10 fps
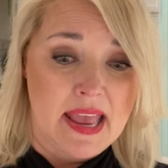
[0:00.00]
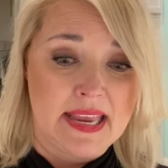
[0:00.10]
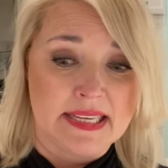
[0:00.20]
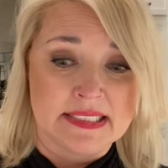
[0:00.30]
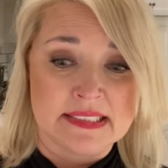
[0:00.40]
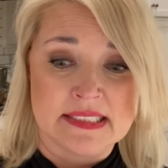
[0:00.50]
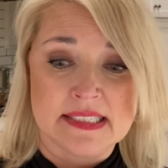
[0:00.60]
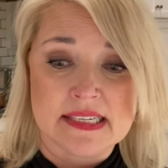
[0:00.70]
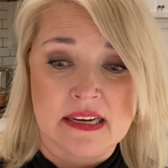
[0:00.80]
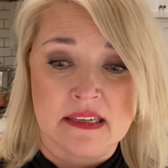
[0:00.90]

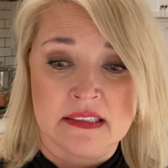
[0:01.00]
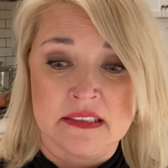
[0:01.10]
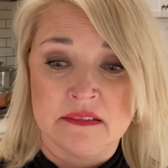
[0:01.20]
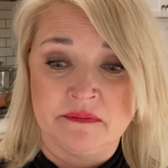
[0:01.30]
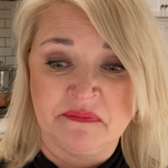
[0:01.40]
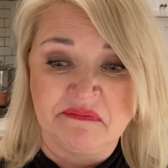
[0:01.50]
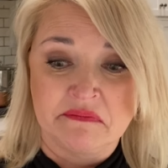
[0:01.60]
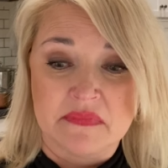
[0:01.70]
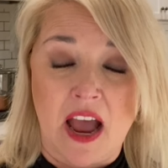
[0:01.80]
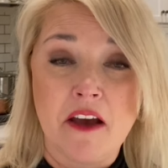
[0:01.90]
and uh,
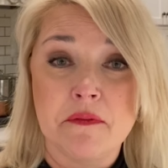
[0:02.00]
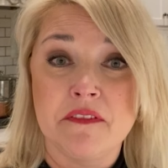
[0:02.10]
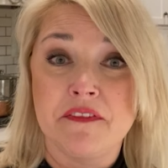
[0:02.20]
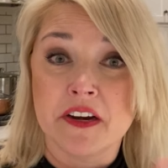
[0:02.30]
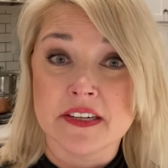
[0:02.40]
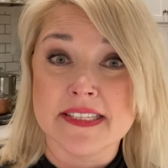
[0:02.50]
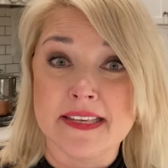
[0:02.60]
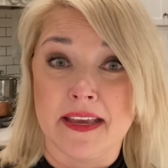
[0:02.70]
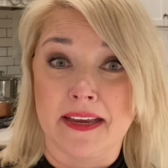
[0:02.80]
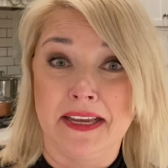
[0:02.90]
I have been very
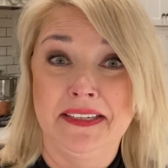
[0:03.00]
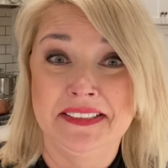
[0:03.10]
sick.